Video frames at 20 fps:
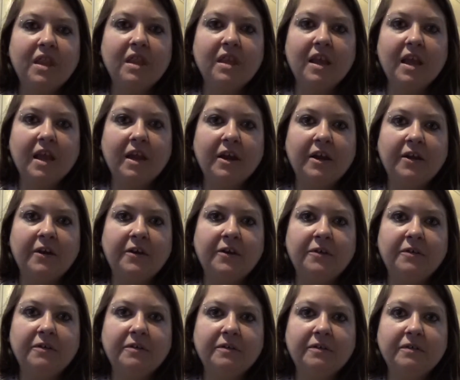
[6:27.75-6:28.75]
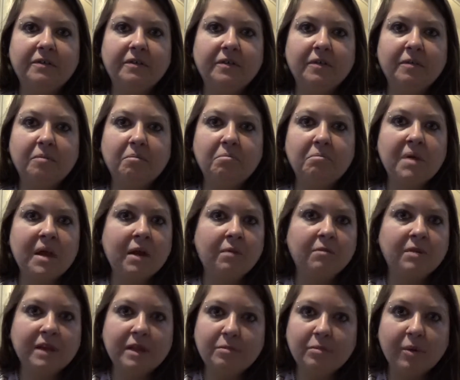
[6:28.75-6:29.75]
you know,
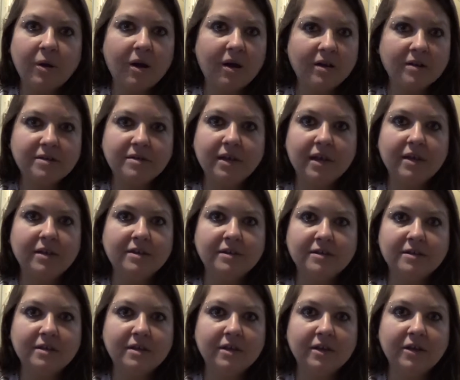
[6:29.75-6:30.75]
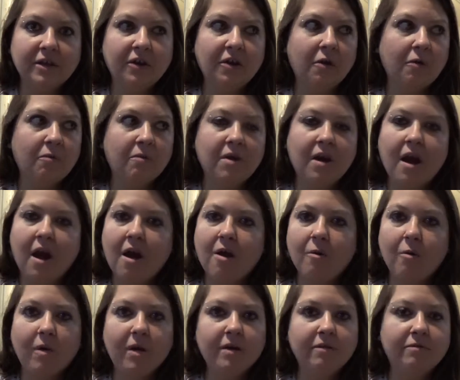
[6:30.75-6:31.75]
minimally processed, you know,
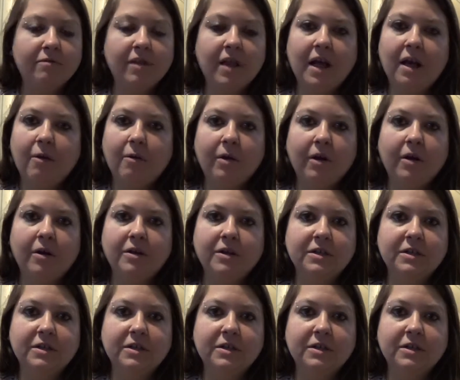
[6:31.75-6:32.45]
not white flour.